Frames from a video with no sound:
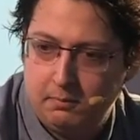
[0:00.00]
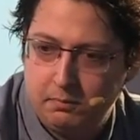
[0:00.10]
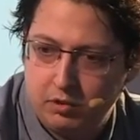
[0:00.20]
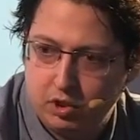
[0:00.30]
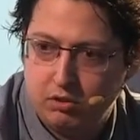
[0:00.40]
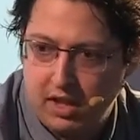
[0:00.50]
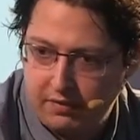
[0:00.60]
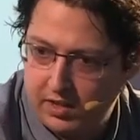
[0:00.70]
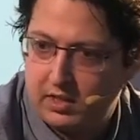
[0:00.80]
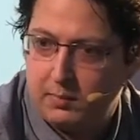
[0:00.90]
So
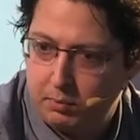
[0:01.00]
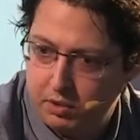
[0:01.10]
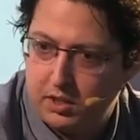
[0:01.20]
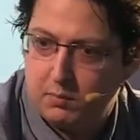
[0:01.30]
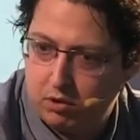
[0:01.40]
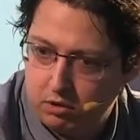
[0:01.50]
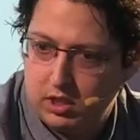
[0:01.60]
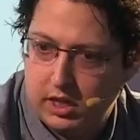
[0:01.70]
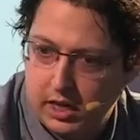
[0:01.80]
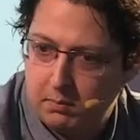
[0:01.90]
definitely putting more
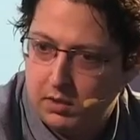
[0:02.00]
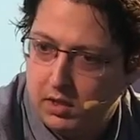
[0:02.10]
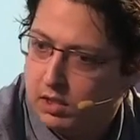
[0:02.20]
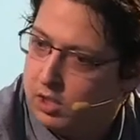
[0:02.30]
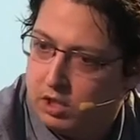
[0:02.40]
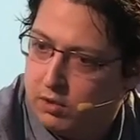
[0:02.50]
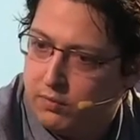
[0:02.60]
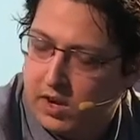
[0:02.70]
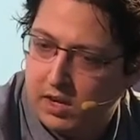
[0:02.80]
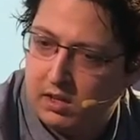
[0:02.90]
time.
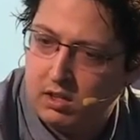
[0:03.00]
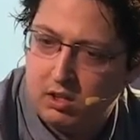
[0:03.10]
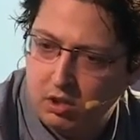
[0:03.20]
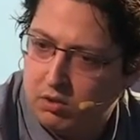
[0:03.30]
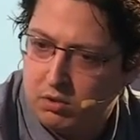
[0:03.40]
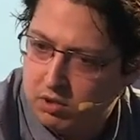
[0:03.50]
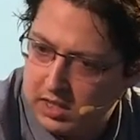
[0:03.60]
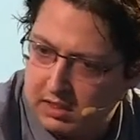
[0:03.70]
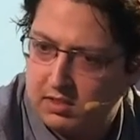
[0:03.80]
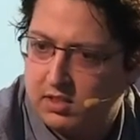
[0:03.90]
You
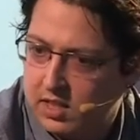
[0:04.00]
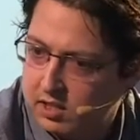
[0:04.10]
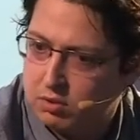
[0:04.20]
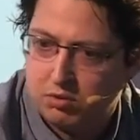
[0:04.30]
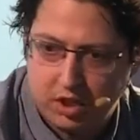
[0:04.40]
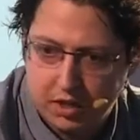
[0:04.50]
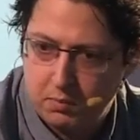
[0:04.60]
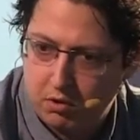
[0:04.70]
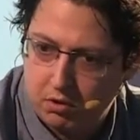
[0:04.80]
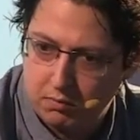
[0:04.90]
get the chance to try
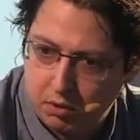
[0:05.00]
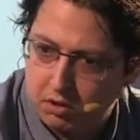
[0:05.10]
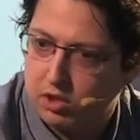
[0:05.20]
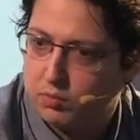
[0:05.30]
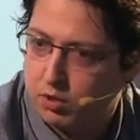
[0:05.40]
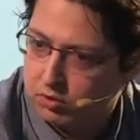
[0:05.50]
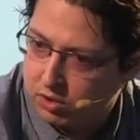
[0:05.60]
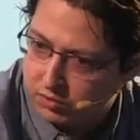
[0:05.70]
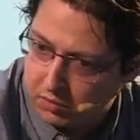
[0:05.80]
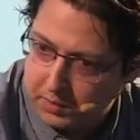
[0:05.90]
more models, more
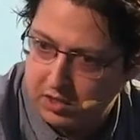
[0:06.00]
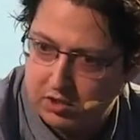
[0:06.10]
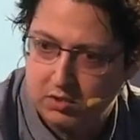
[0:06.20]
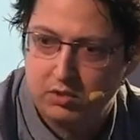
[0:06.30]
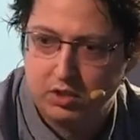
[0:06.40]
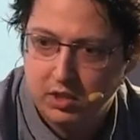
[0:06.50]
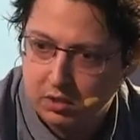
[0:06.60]
transformations.